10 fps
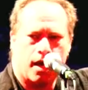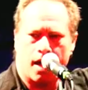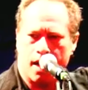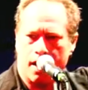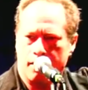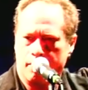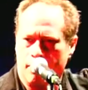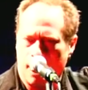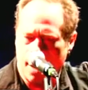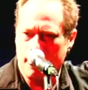And
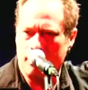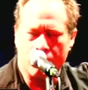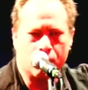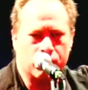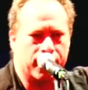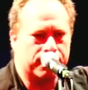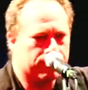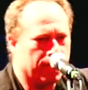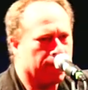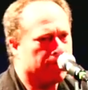I didn't know that
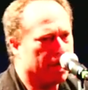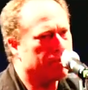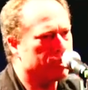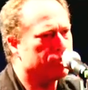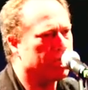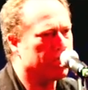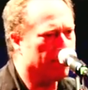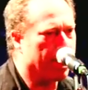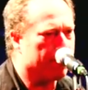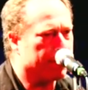they made a museum
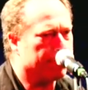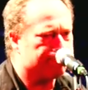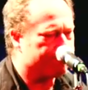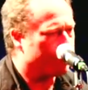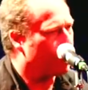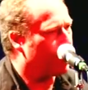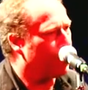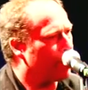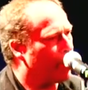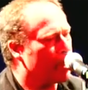out of it.
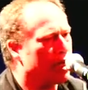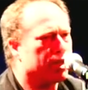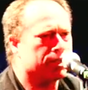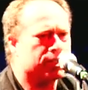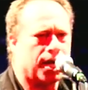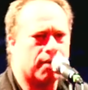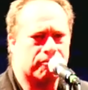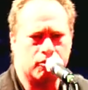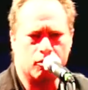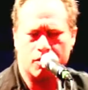And I went on the top
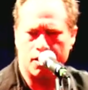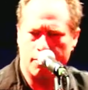floor, and